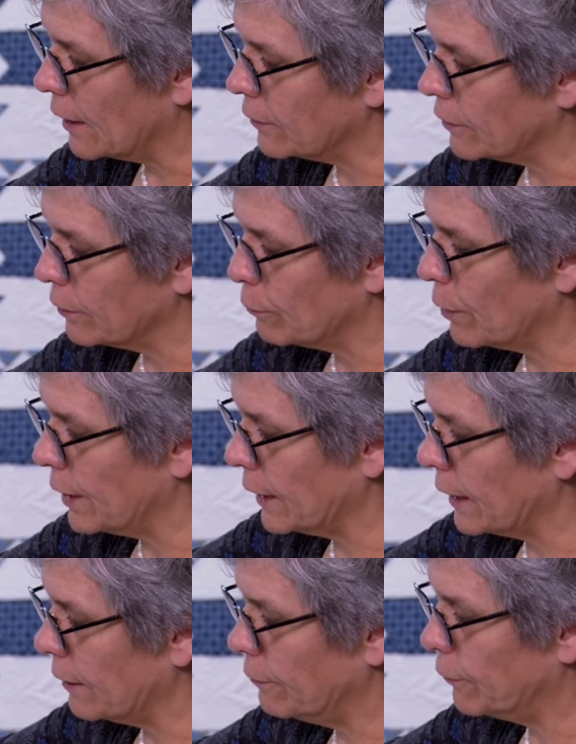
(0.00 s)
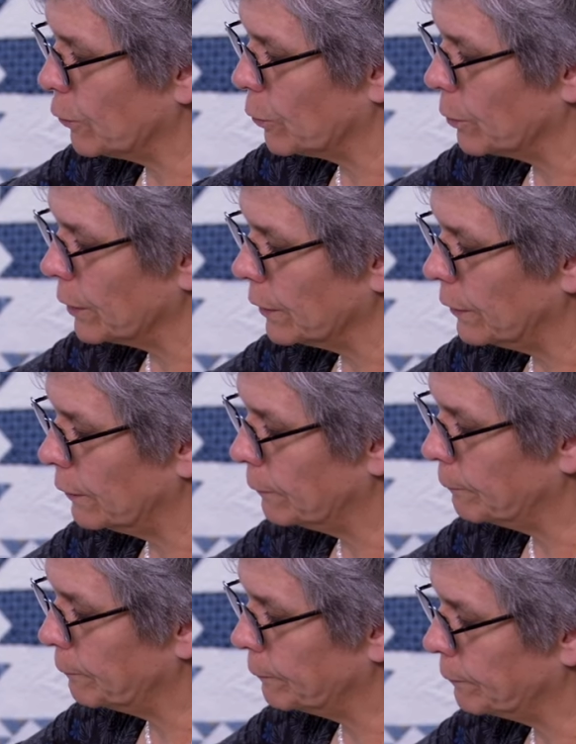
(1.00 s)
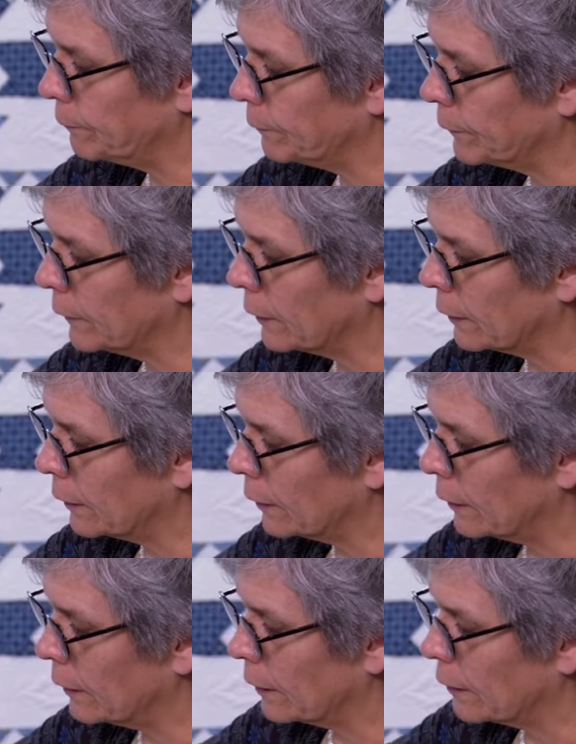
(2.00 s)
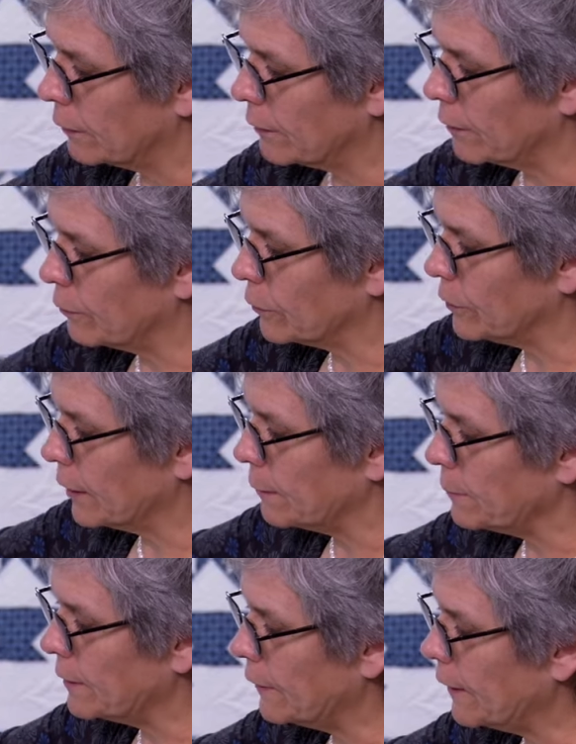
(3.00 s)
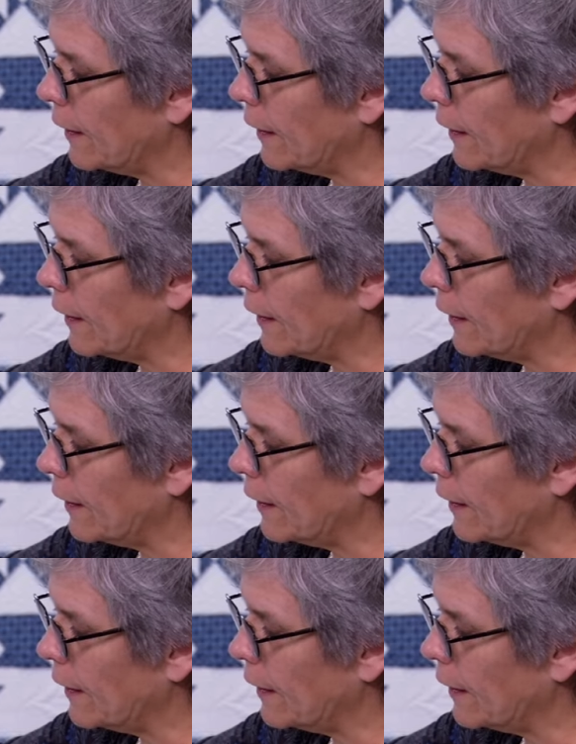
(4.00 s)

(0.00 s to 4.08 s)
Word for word: and just running it forward uh, several times. Now